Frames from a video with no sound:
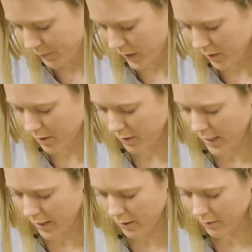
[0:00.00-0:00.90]
so
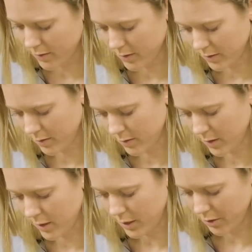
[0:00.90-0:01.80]
now
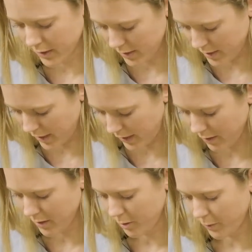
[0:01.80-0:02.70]
you can
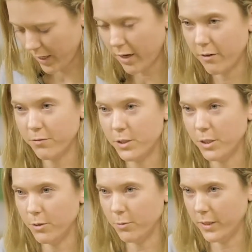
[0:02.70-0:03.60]
see we have
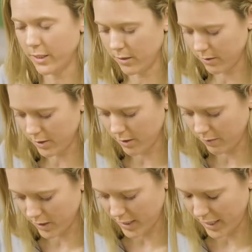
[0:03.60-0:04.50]
two ears of
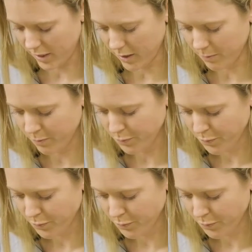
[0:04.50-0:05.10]
our tiger,